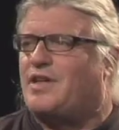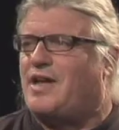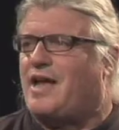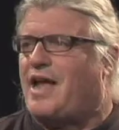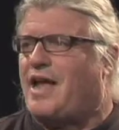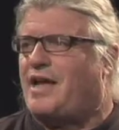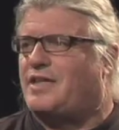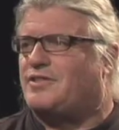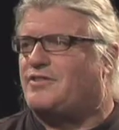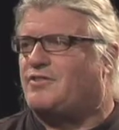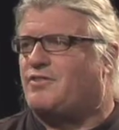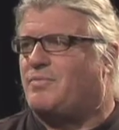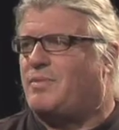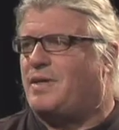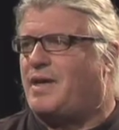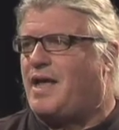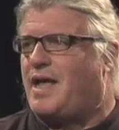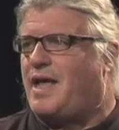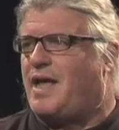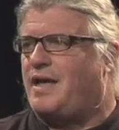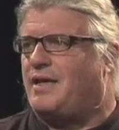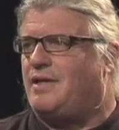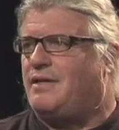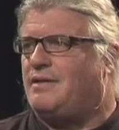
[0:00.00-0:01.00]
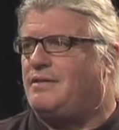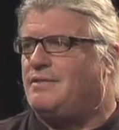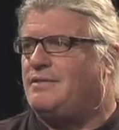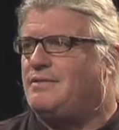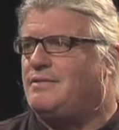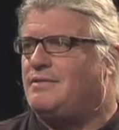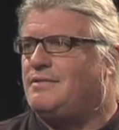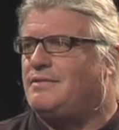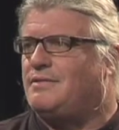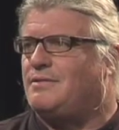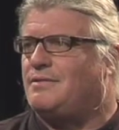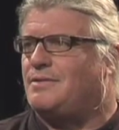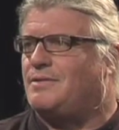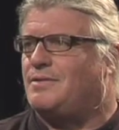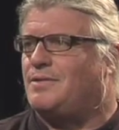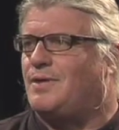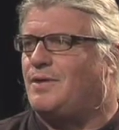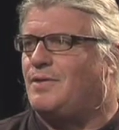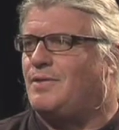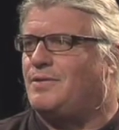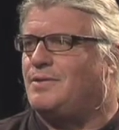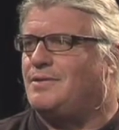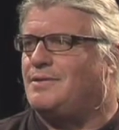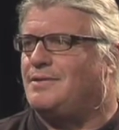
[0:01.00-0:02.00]
hatched from an egg, you
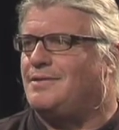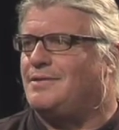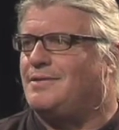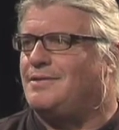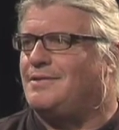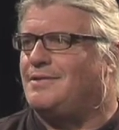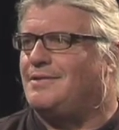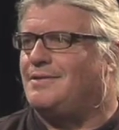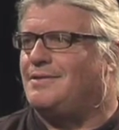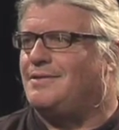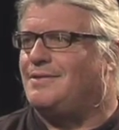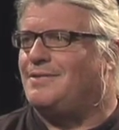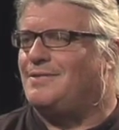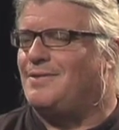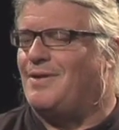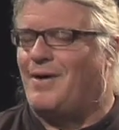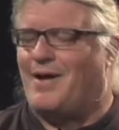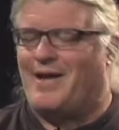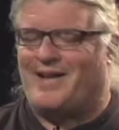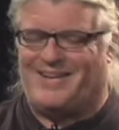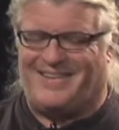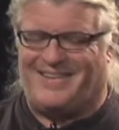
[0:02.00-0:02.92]
know. No.